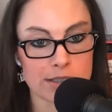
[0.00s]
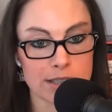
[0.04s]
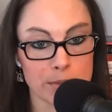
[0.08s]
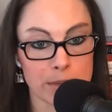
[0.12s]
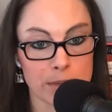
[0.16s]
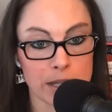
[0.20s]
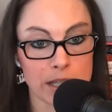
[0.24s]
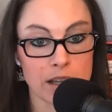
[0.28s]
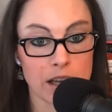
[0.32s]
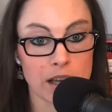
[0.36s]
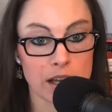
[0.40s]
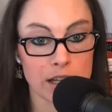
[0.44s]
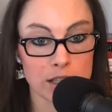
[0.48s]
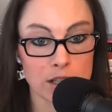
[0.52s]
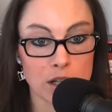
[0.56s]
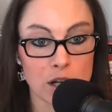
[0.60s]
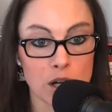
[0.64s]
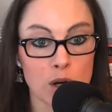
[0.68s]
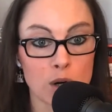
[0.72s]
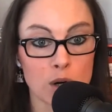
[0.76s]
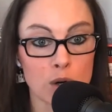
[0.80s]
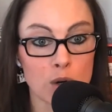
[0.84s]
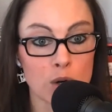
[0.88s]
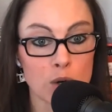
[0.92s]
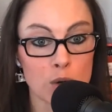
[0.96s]
I mean,
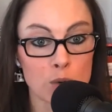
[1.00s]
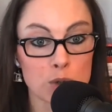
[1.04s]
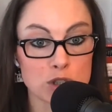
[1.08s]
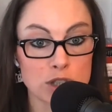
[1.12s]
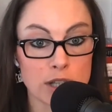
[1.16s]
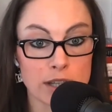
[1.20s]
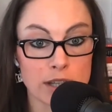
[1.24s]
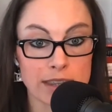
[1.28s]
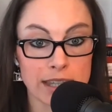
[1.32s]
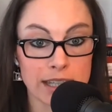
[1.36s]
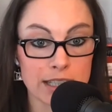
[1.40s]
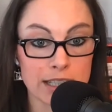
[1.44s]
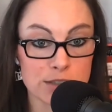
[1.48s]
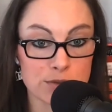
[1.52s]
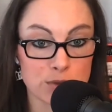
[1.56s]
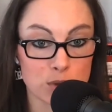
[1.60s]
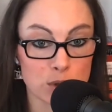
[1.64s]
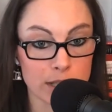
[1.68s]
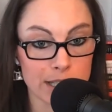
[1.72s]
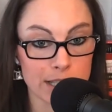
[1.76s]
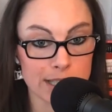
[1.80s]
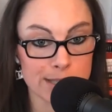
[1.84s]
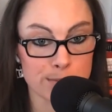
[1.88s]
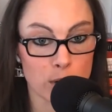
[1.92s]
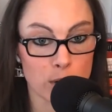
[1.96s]
Conoco, which I think is
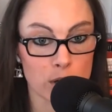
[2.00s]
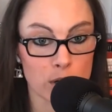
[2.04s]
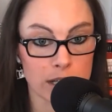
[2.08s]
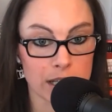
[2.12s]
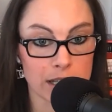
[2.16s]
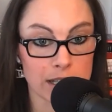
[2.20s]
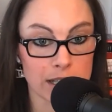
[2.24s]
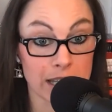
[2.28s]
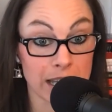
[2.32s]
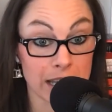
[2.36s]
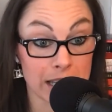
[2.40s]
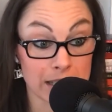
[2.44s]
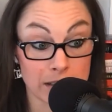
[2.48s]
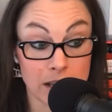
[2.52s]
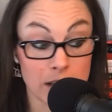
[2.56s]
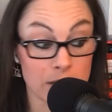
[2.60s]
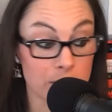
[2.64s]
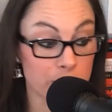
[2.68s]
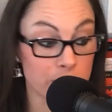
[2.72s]
really smart and